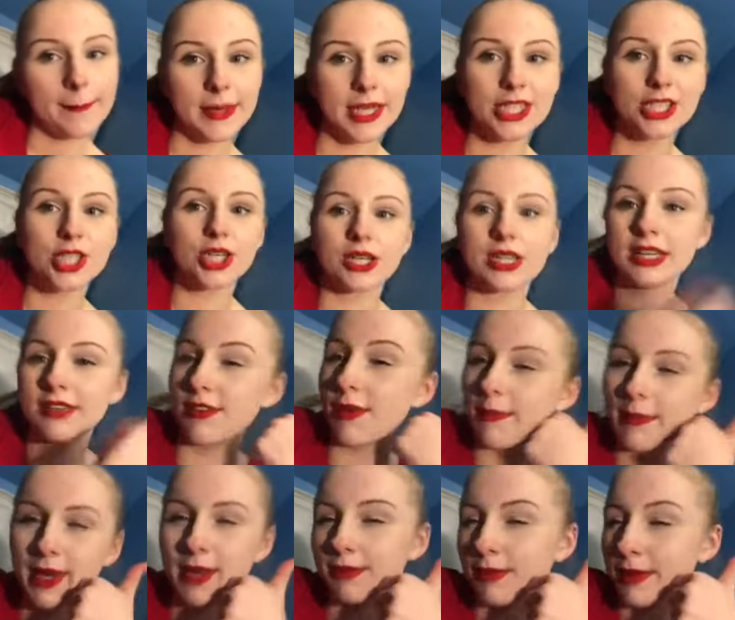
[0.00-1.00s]
Make sure to leave a
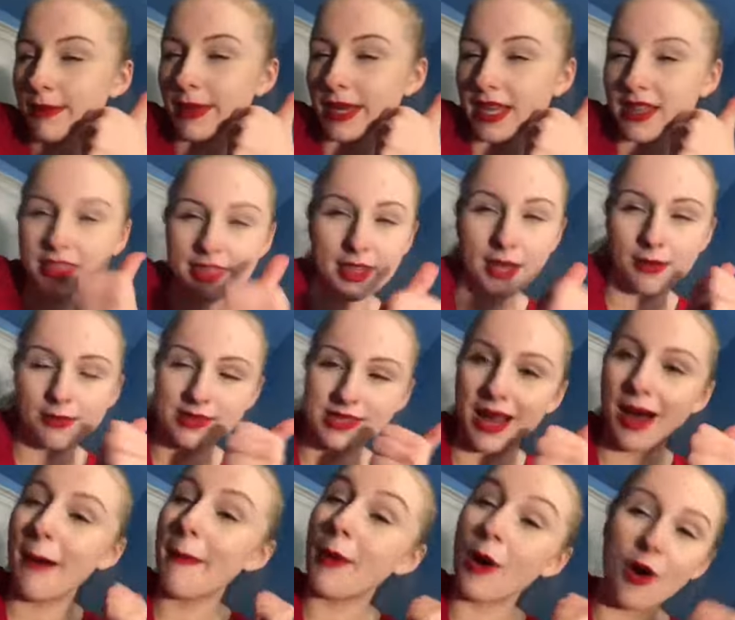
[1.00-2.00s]
big, big, big thumbs
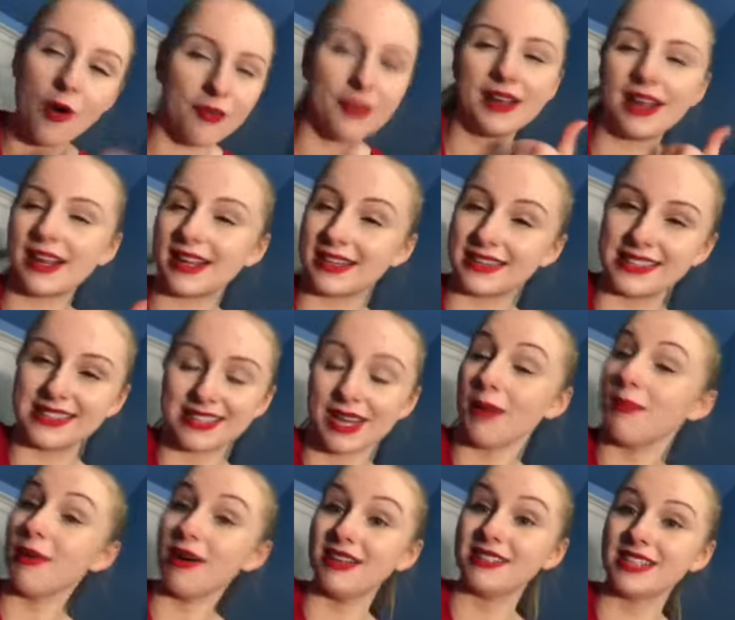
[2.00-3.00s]
up. Hopefully I get this
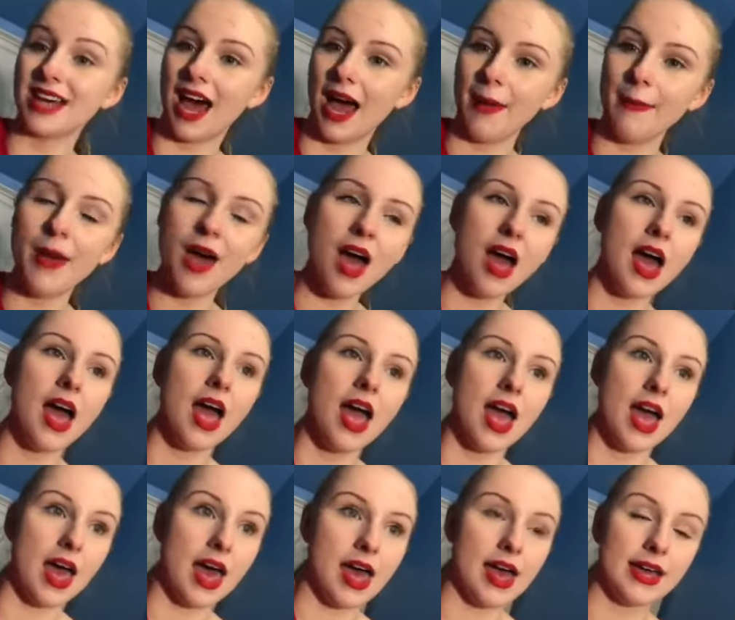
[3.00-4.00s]
up on time.
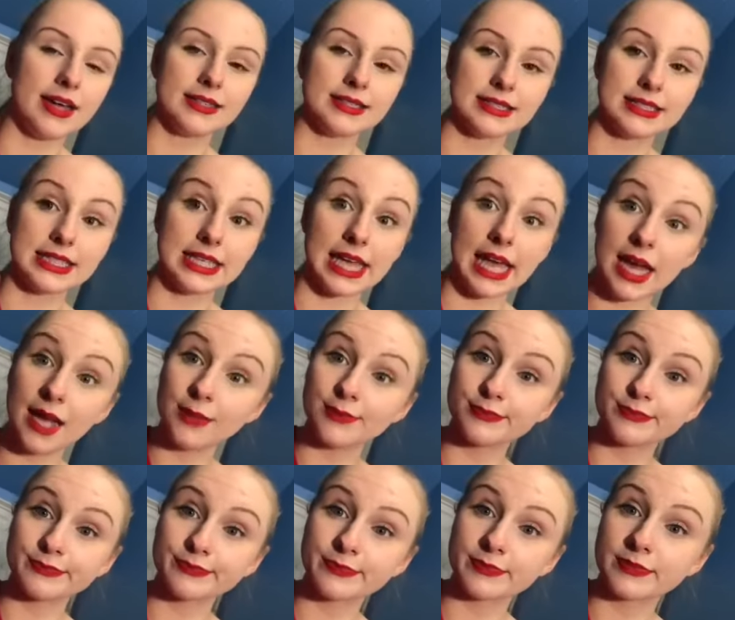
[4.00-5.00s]
And yeah,
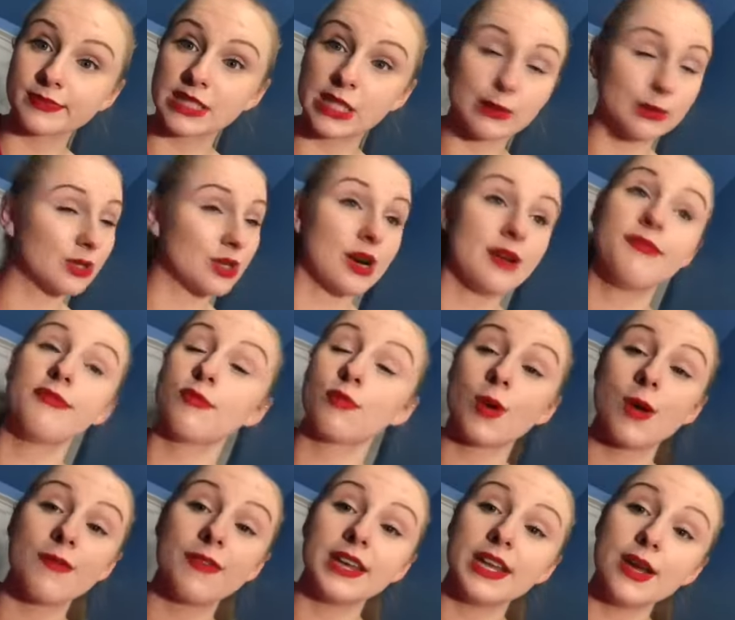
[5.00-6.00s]
subscribe for
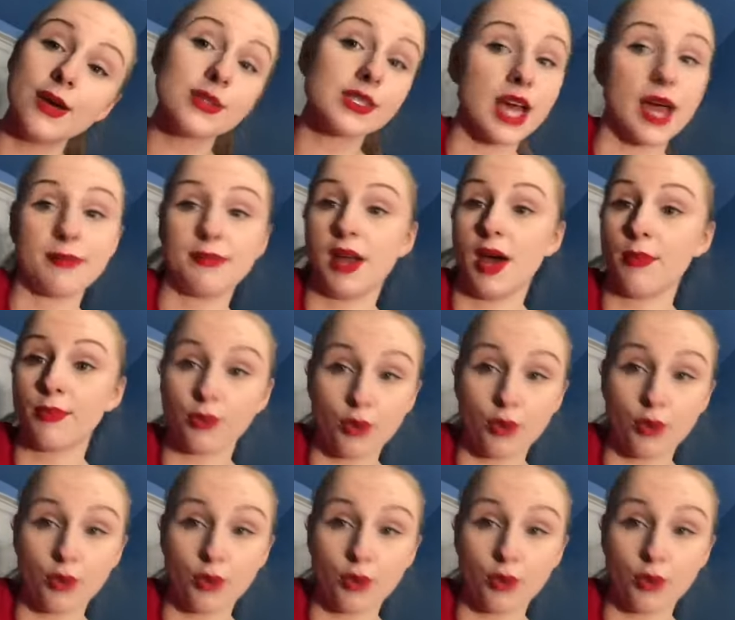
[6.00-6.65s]
more videos. I'm not